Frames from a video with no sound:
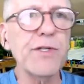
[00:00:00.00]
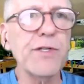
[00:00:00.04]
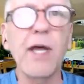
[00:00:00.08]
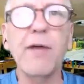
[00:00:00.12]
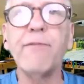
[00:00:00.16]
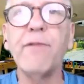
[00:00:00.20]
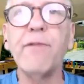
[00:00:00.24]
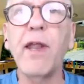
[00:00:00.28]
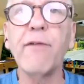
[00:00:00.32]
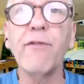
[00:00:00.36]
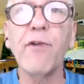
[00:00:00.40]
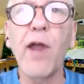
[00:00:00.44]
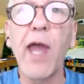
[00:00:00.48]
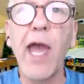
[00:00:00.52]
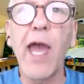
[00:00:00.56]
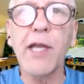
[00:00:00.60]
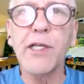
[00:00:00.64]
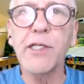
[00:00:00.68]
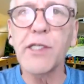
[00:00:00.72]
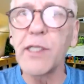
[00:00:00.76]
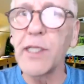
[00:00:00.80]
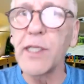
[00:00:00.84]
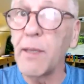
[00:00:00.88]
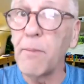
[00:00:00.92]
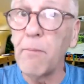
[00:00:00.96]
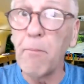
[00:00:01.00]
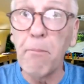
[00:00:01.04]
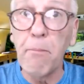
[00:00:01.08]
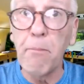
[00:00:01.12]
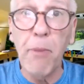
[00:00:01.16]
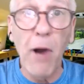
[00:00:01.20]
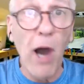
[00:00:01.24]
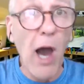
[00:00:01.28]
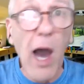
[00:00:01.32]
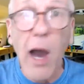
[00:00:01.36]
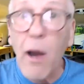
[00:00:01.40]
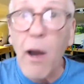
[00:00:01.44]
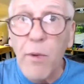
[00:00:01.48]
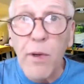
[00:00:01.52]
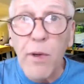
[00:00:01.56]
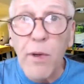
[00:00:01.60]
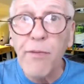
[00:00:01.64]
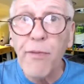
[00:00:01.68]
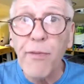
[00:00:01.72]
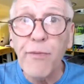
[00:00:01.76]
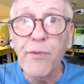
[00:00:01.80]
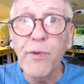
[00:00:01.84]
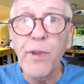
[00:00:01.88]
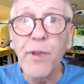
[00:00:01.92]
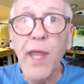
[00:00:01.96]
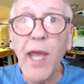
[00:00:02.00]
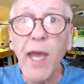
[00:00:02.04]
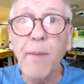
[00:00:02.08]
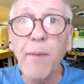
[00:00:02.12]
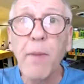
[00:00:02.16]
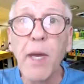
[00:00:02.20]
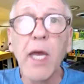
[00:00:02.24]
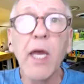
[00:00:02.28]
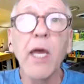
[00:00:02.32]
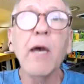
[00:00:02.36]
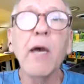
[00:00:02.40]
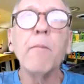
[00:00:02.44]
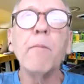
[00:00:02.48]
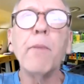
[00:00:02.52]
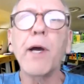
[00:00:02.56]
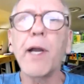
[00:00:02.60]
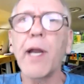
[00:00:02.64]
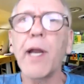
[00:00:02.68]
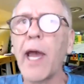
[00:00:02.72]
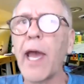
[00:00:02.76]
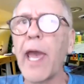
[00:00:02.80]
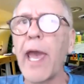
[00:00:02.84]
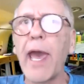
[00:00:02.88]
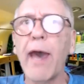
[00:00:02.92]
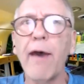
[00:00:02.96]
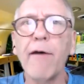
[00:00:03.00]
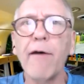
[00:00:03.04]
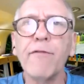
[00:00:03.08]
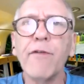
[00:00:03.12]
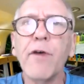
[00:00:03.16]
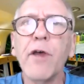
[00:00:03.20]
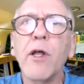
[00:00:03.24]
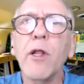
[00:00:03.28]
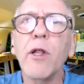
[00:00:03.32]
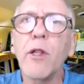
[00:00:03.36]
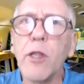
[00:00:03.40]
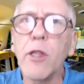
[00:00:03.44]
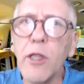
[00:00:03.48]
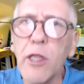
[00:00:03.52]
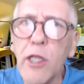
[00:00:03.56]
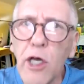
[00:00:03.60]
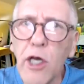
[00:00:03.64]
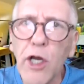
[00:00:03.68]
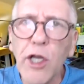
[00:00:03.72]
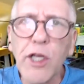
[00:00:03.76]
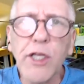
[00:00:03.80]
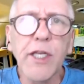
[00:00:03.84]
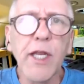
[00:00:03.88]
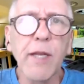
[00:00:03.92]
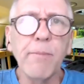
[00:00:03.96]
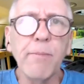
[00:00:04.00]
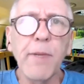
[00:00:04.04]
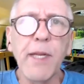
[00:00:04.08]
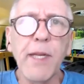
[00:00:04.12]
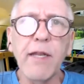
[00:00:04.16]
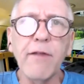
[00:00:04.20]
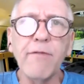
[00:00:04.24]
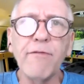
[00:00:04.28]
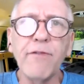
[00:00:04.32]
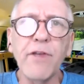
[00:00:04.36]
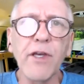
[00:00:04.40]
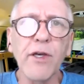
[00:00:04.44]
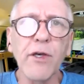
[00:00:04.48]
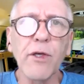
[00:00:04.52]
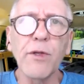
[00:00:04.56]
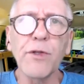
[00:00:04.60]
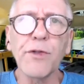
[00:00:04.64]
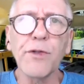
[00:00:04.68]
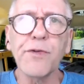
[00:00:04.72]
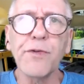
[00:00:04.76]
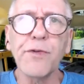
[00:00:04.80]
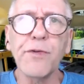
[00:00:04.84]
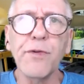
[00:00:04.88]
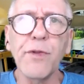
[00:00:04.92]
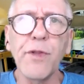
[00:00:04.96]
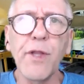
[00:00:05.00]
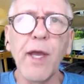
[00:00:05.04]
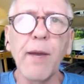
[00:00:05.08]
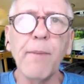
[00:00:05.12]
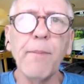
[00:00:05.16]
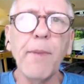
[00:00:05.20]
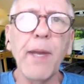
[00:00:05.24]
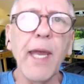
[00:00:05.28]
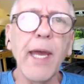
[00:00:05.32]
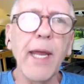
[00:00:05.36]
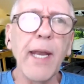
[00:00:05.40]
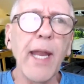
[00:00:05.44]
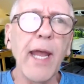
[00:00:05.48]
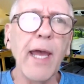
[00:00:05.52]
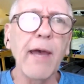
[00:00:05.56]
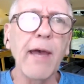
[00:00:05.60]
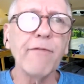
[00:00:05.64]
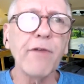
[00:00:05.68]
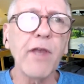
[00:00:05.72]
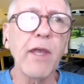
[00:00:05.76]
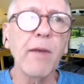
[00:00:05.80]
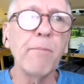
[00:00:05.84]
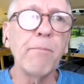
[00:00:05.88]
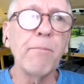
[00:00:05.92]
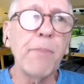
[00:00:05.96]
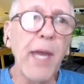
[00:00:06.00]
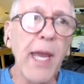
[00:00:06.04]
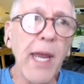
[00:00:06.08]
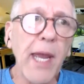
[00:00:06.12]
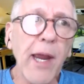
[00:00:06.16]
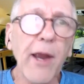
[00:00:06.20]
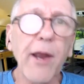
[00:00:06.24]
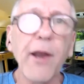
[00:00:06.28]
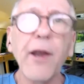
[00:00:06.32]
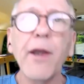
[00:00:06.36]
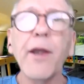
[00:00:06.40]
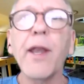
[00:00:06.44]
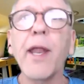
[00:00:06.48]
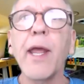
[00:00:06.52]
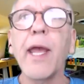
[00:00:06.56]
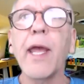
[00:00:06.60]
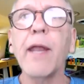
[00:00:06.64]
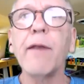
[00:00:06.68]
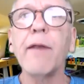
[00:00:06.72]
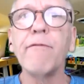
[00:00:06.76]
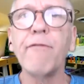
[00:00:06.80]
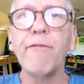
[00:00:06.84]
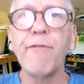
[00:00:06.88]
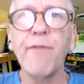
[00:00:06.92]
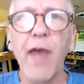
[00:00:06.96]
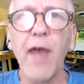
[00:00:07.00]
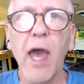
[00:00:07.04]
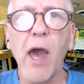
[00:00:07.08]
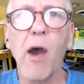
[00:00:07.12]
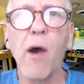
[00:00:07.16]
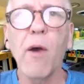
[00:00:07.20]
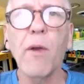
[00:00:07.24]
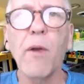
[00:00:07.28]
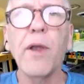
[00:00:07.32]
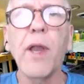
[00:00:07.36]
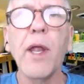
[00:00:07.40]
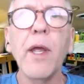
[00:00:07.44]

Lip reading: I've never actually bought one through them, but I have looked at many vehicles through them and have compared and found